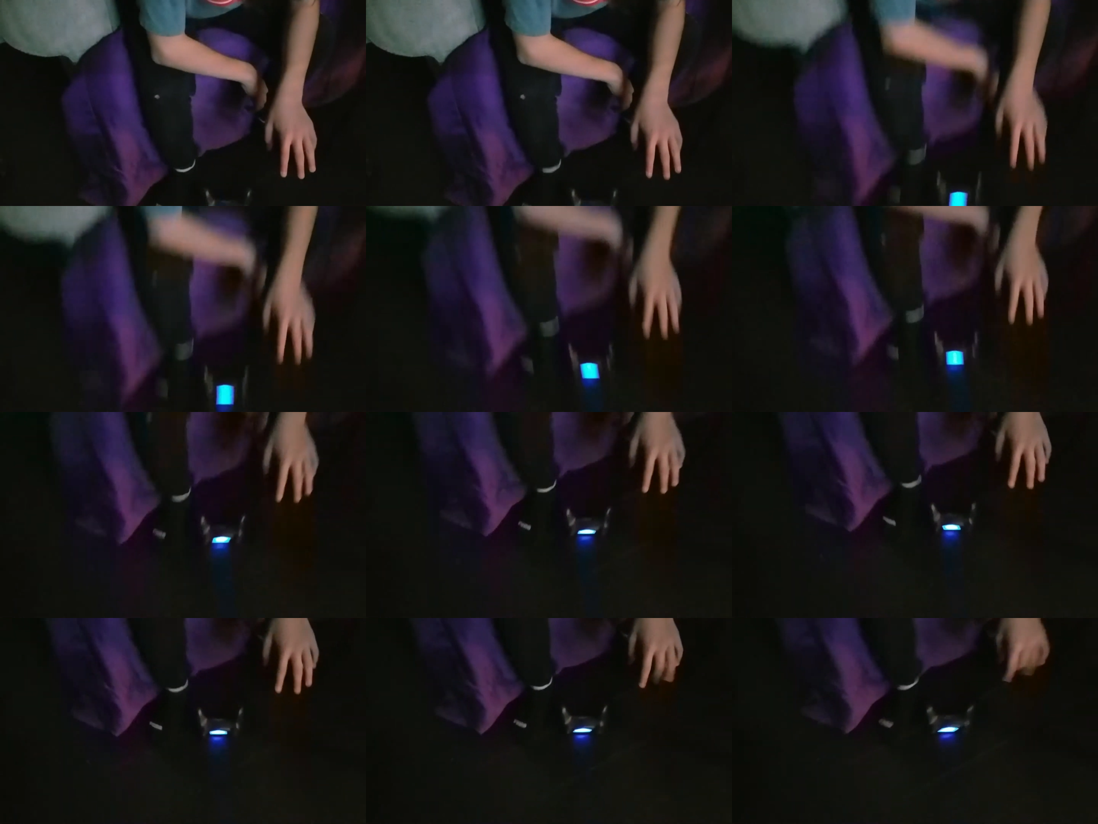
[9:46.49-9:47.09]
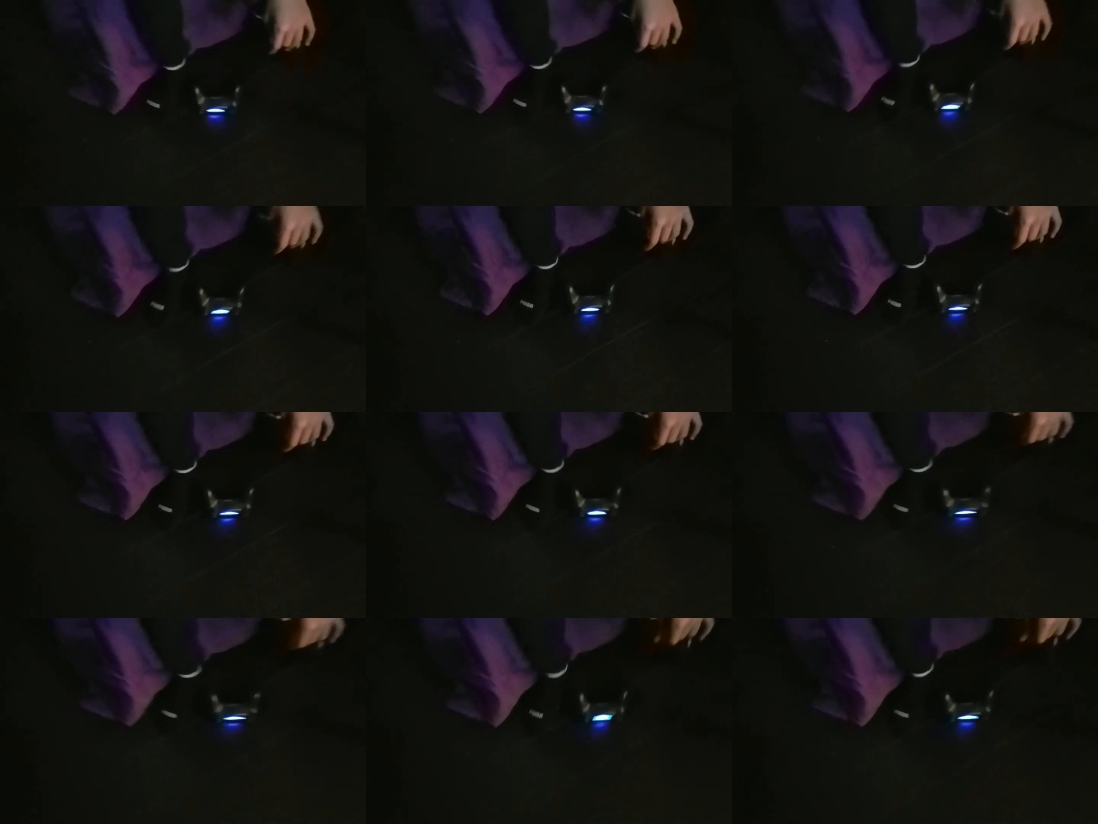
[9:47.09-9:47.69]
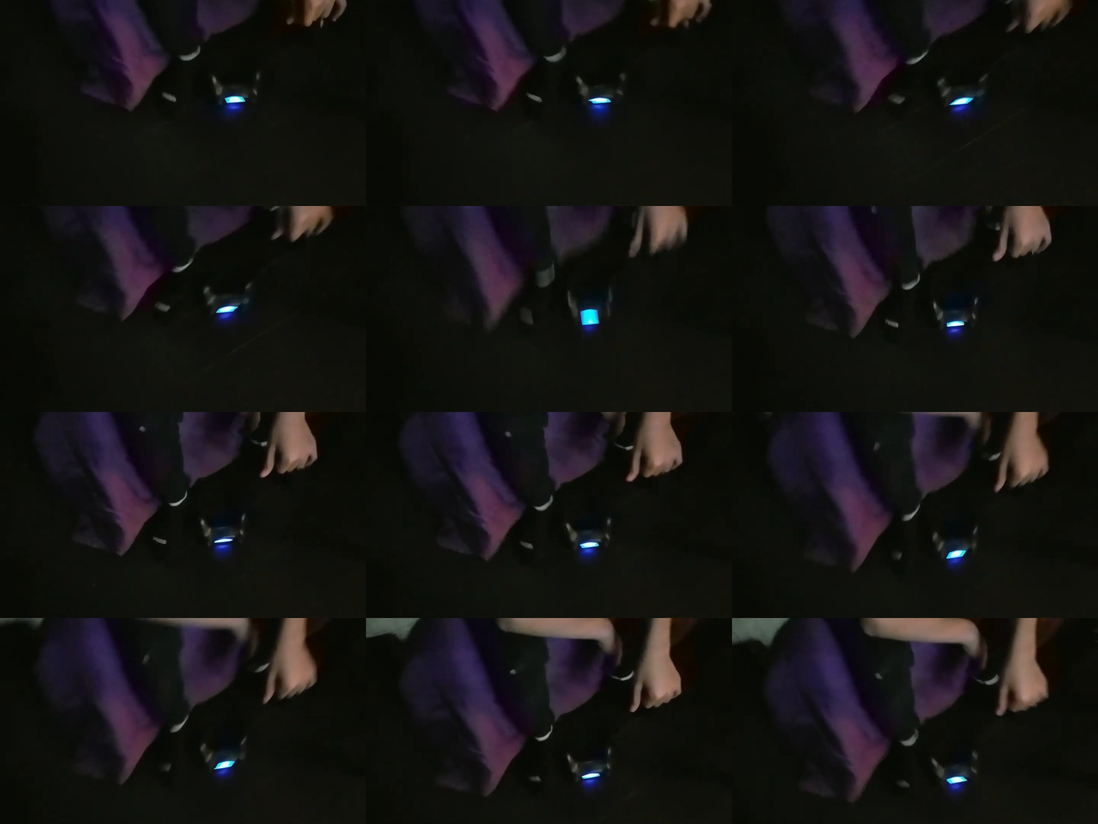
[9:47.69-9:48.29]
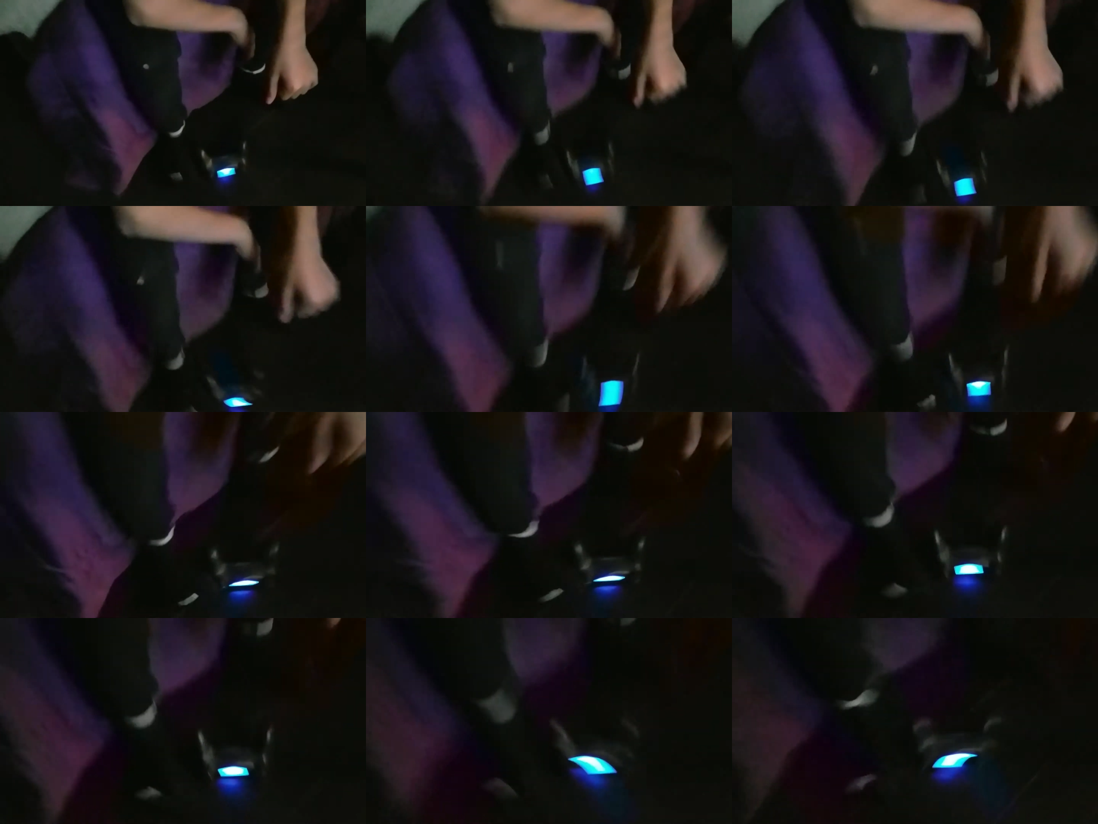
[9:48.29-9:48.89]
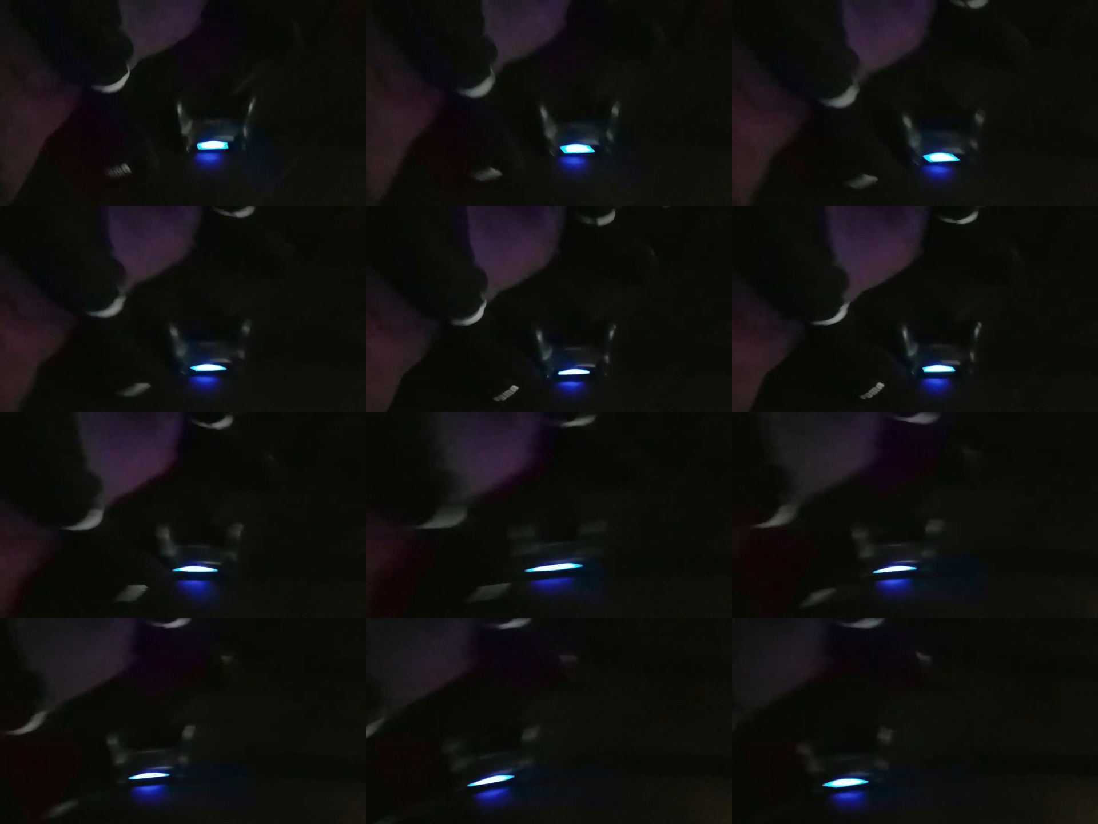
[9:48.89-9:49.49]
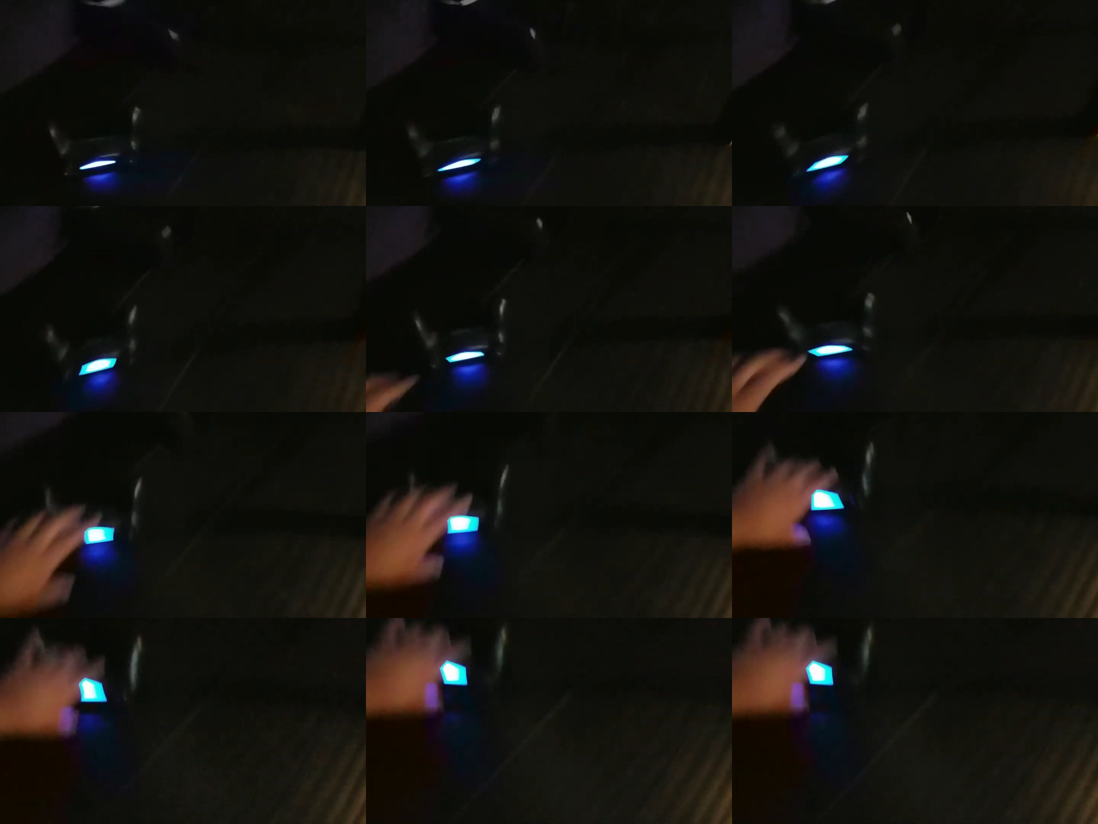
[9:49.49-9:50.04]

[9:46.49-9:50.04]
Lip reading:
(no speaker visible)